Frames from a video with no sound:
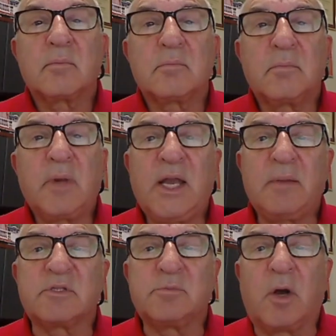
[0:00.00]
My
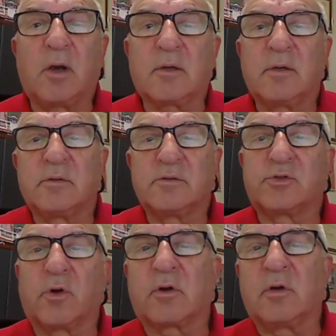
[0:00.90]
name is Mark
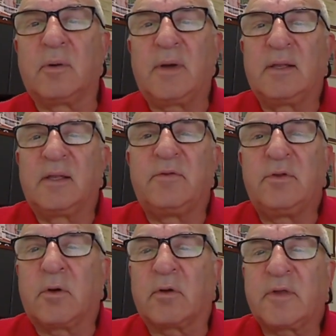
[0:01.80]
Zorkel. I live in
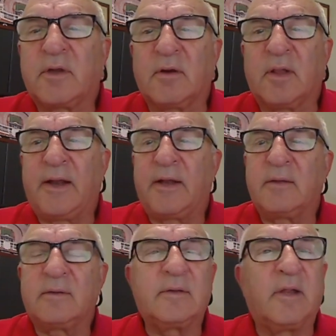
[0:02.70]
North Carolina
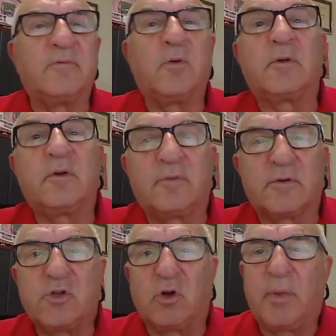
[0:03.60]
and voted for
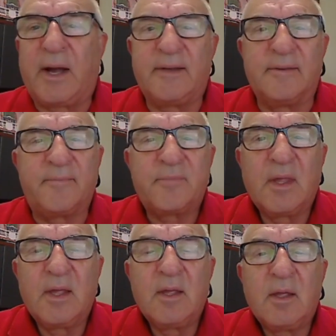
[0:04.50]
Joe Biden.
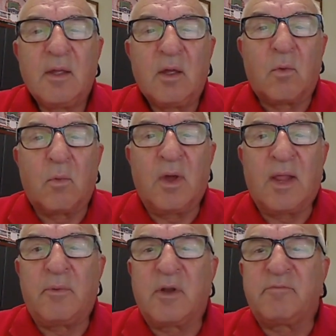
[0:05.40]
While
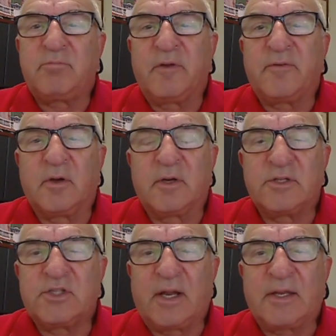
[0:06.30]
I would have preferred a
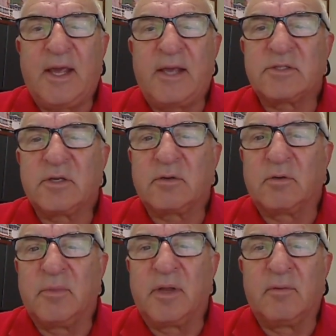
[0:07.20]
John Kasich
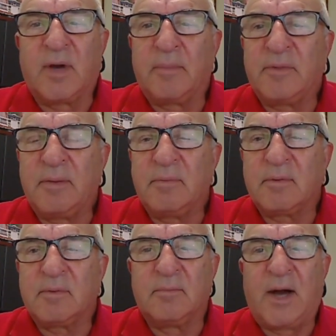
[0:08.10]
or Mitt Romney,
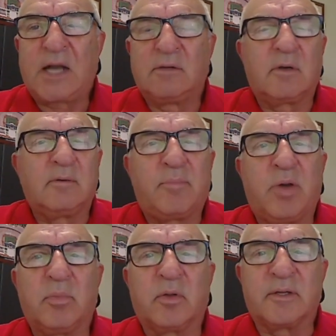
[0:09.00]
moderate
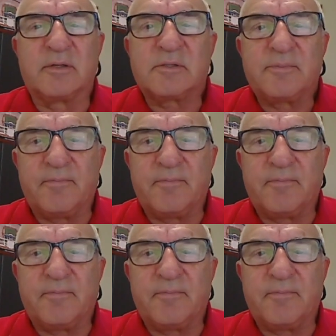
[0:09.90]
Republicans,